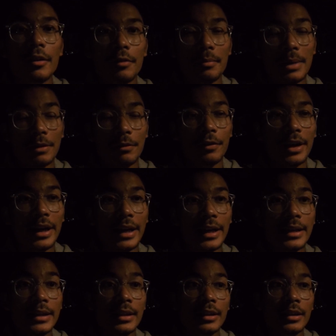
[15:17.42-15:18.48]
for my
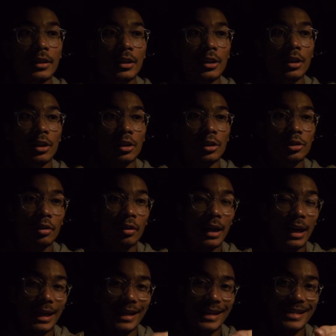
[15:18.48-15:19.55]
friend. So
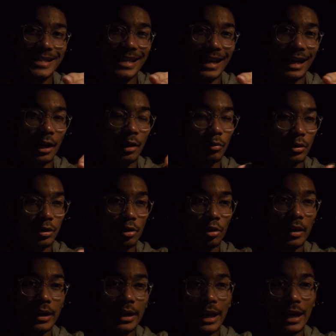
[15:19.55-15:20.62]
as I was
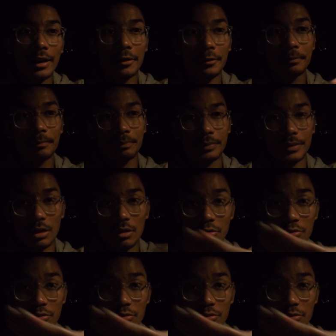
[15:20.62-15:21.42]
going out, I